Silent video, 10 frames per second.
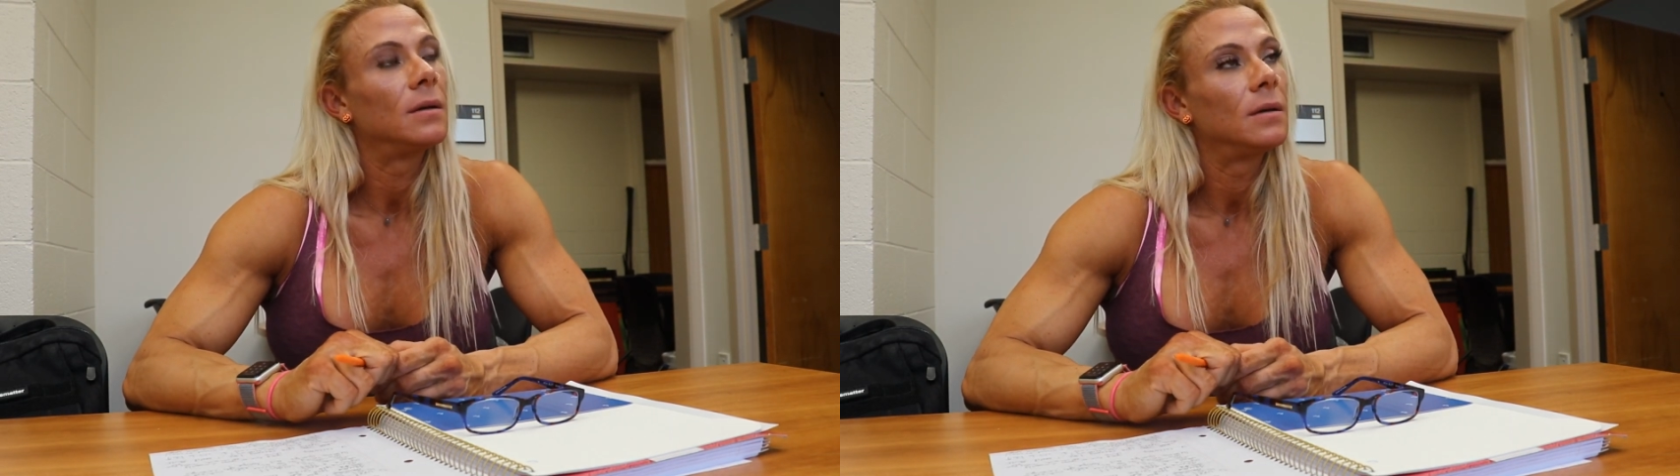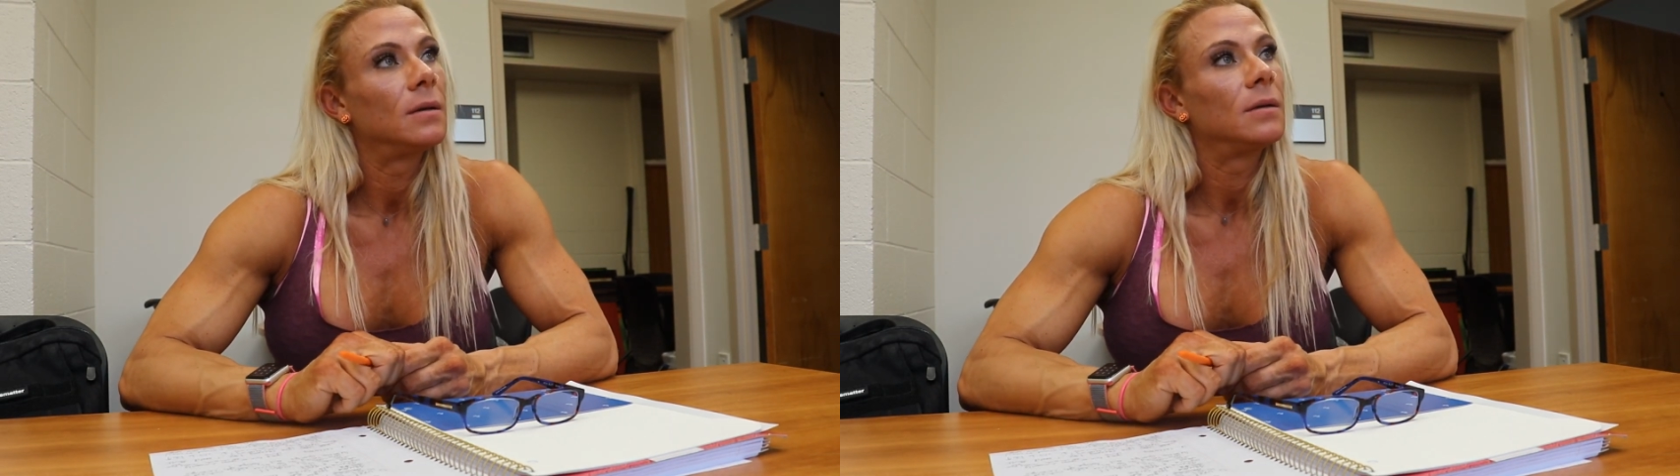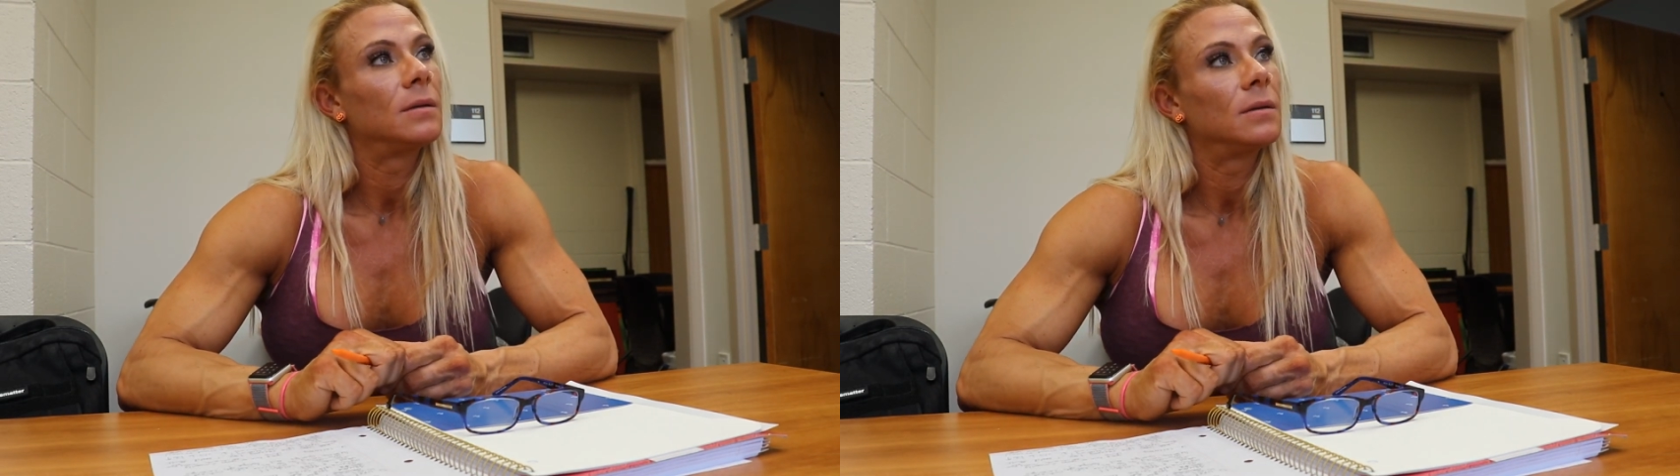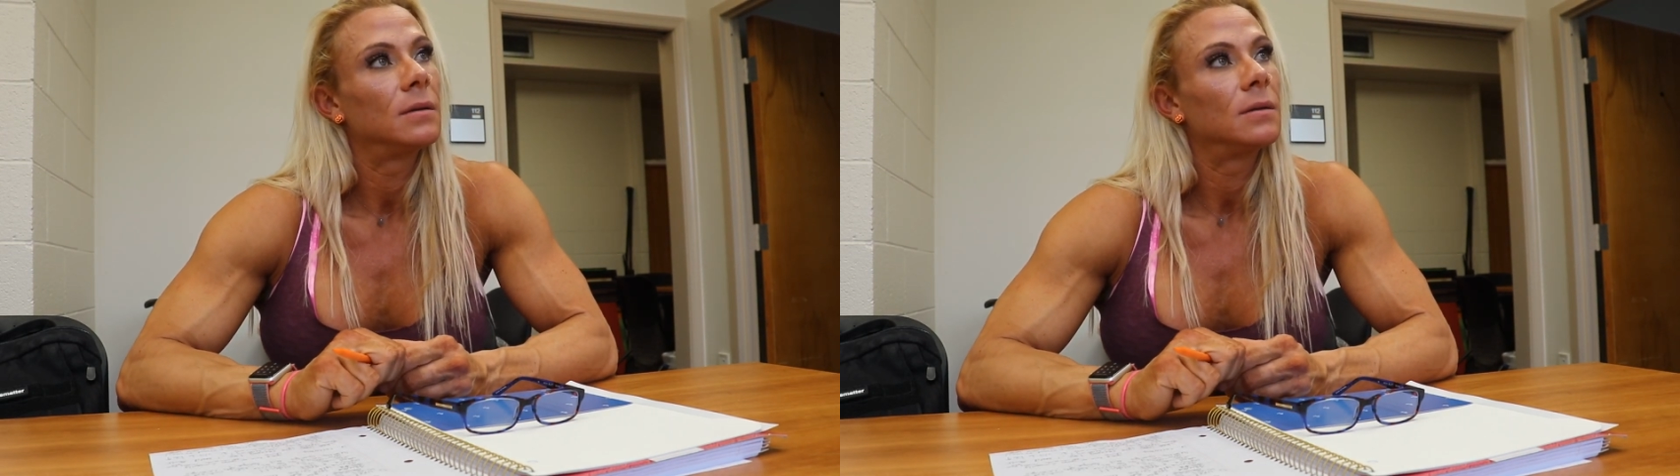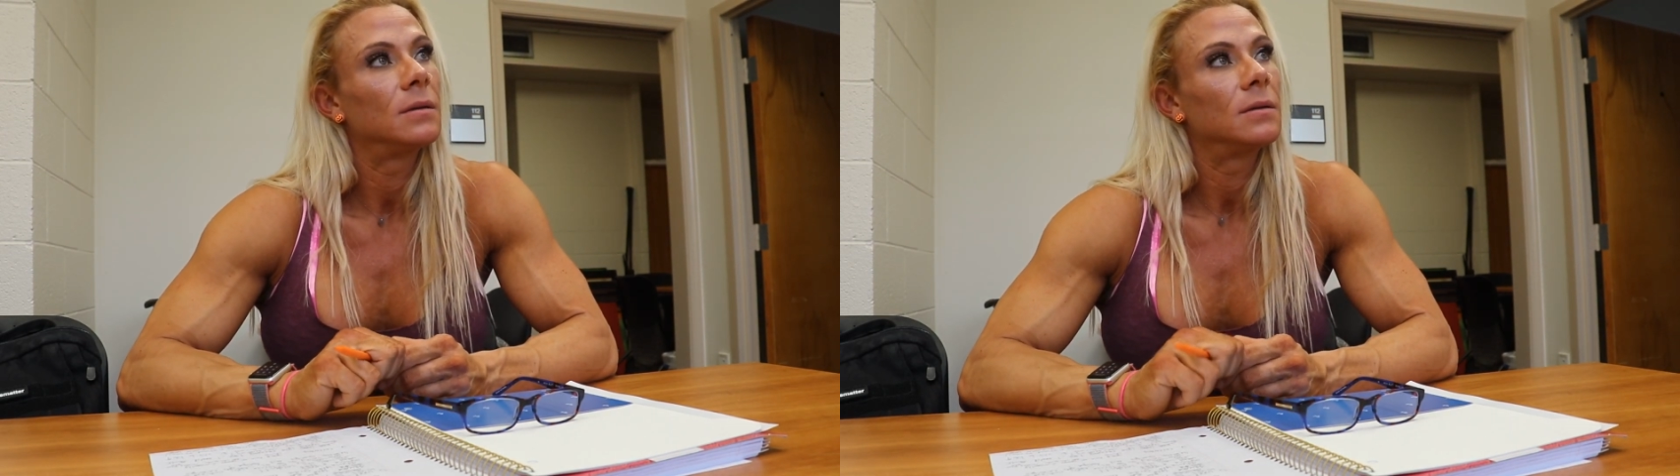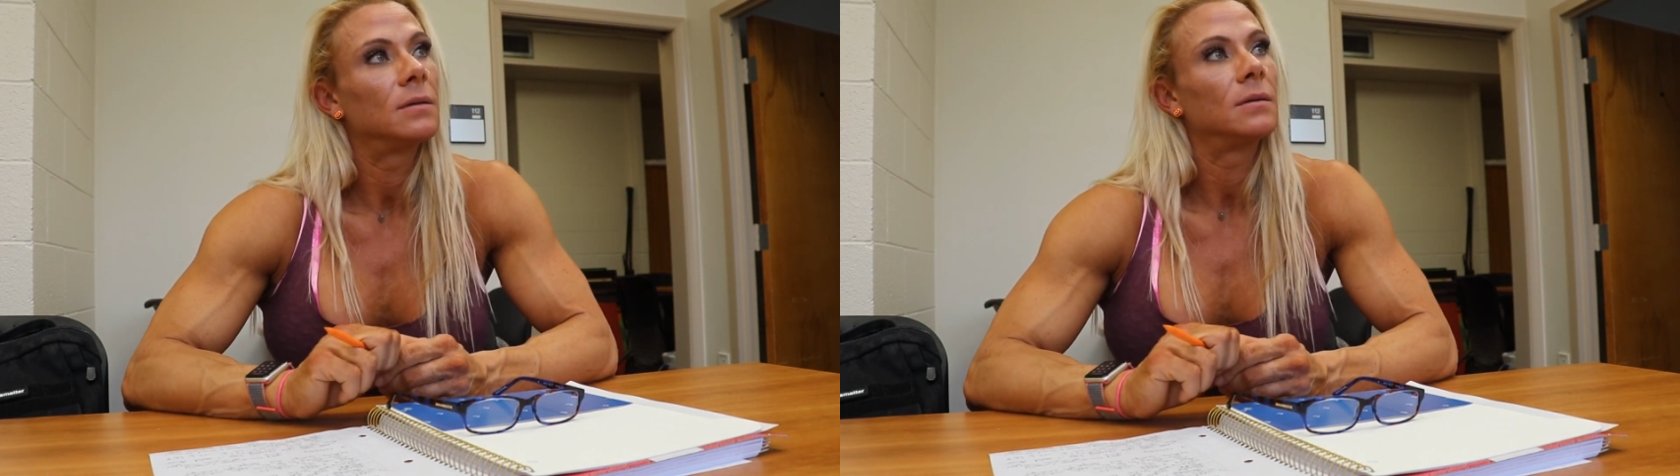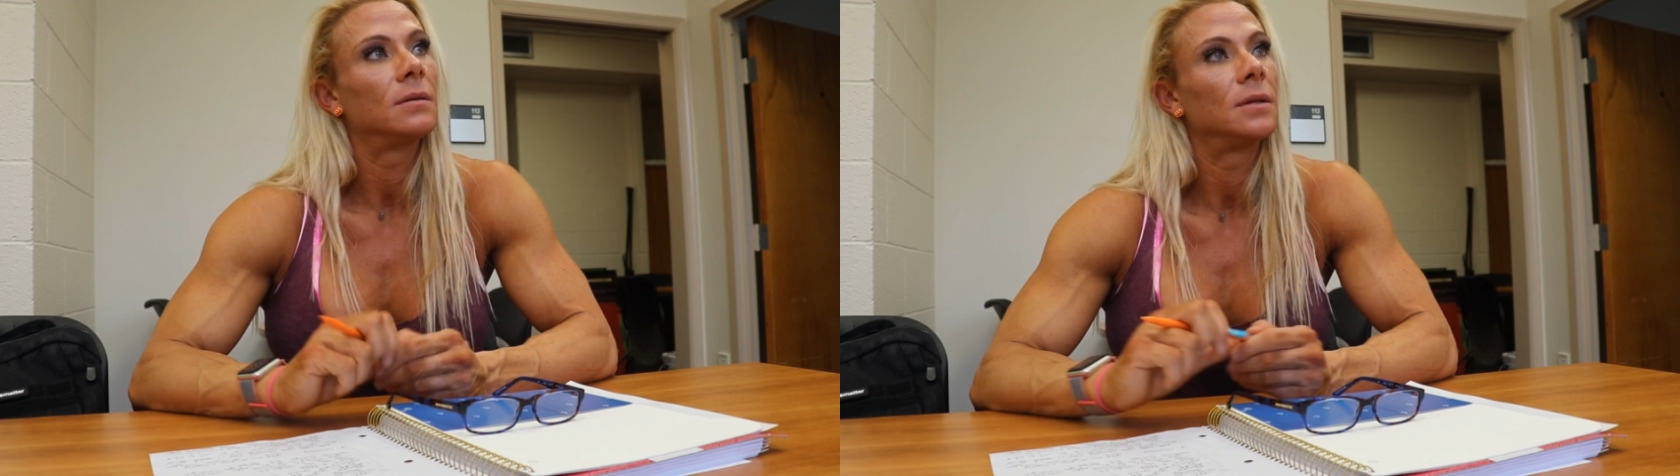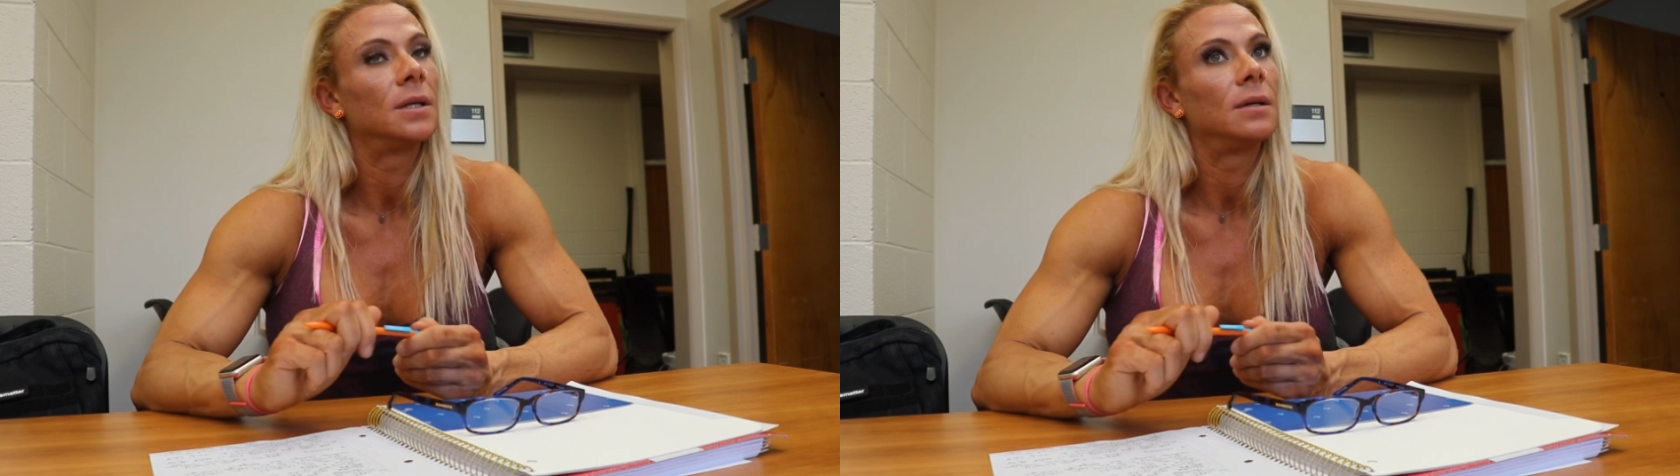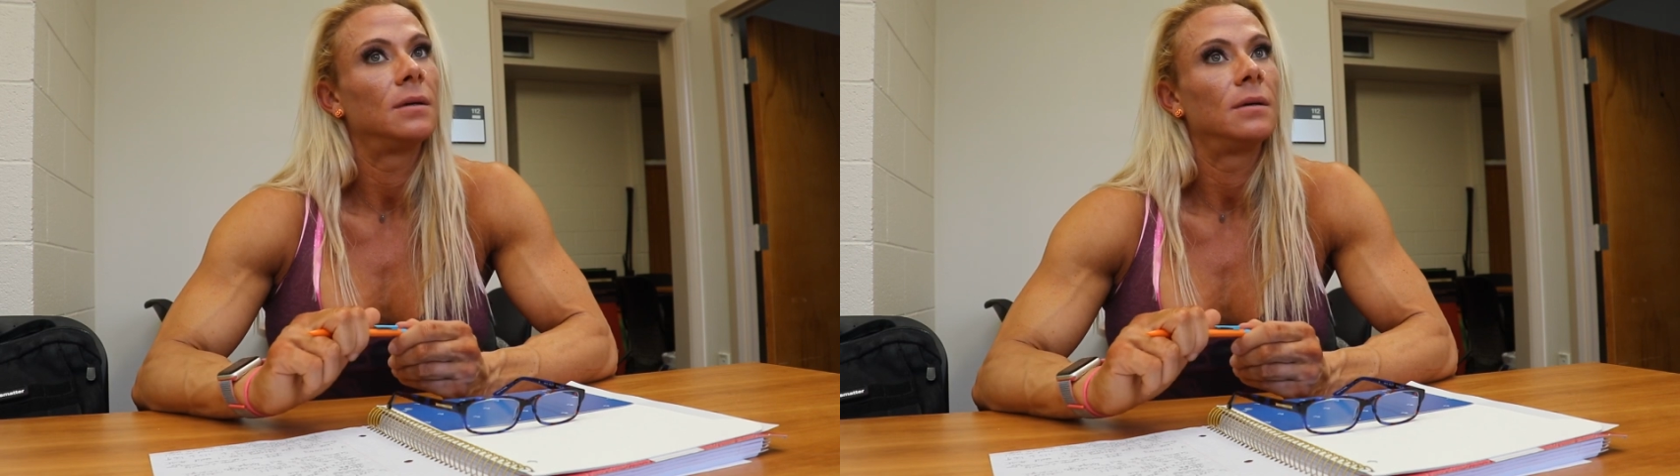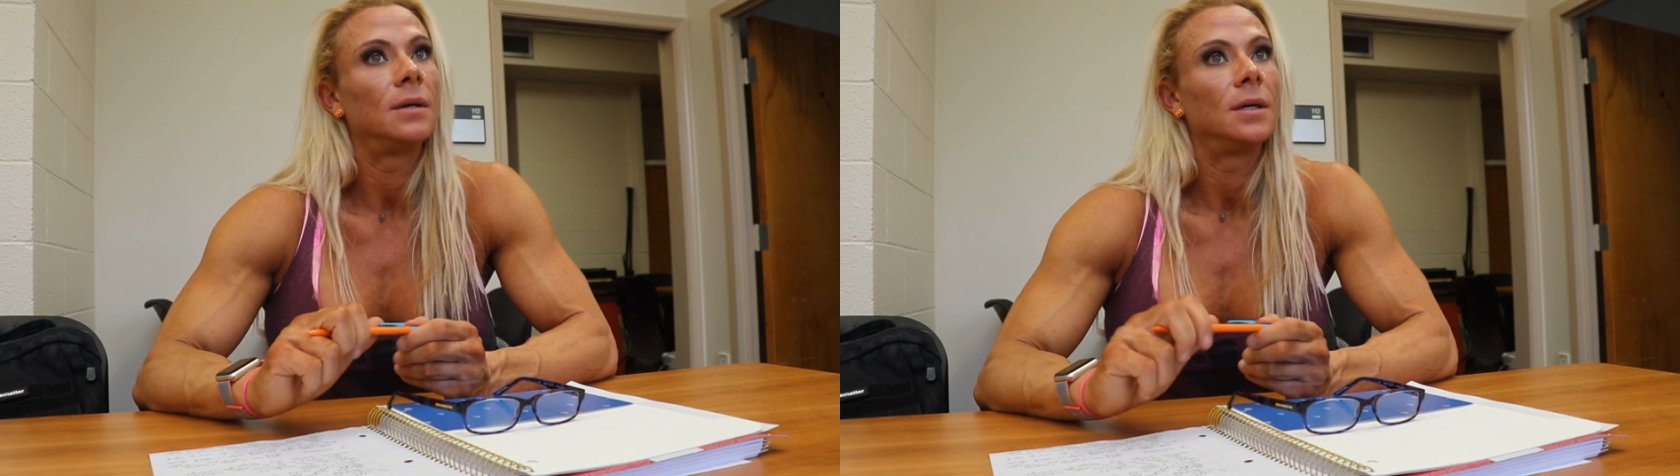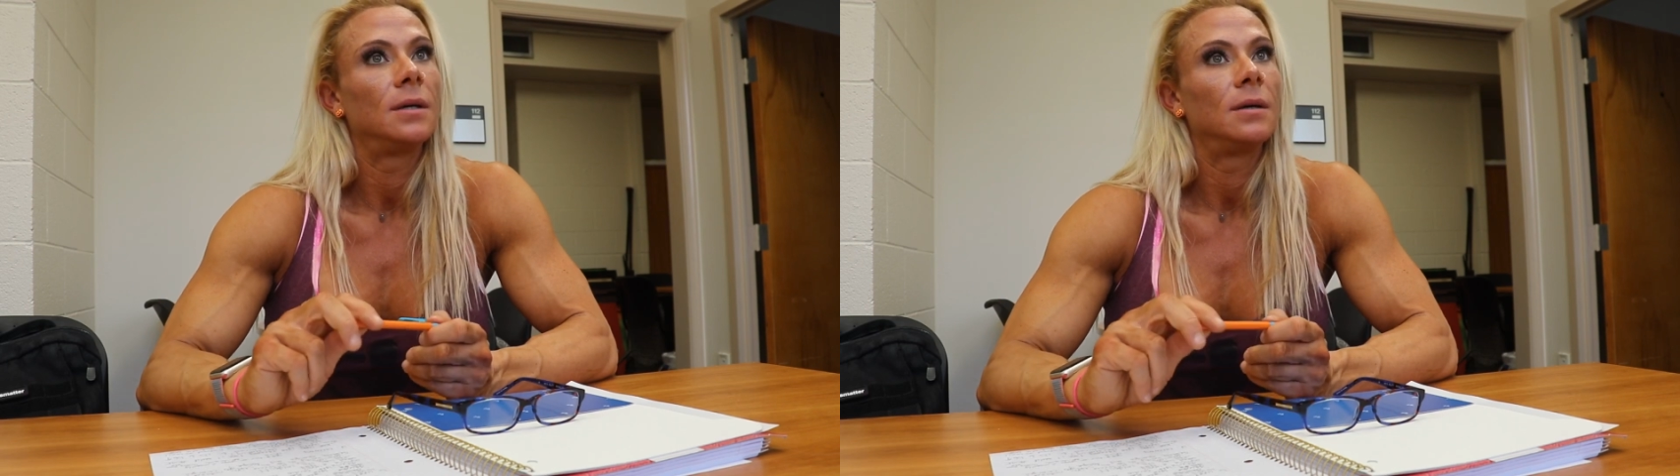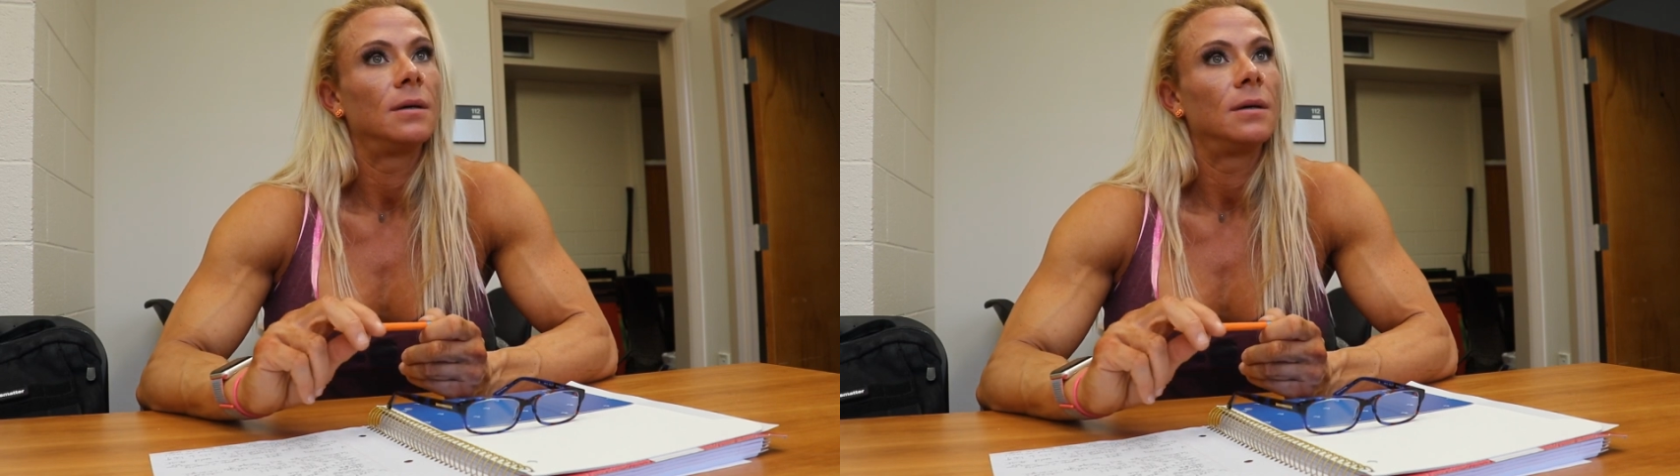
So, like, what kind of things did you take that